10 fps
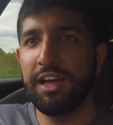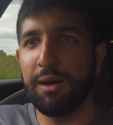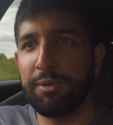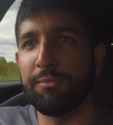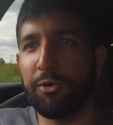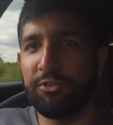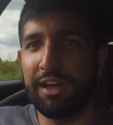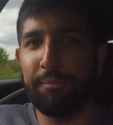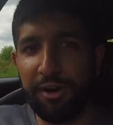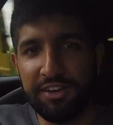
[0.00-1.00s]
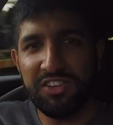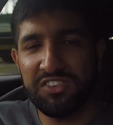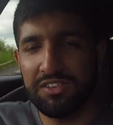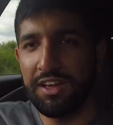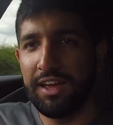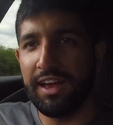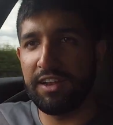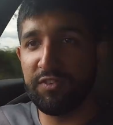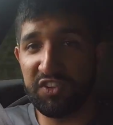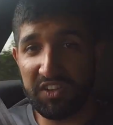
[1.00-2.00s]
a bit more rear bias. And
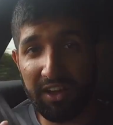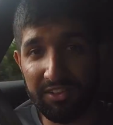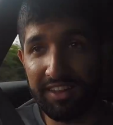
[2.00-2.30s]
if you stay on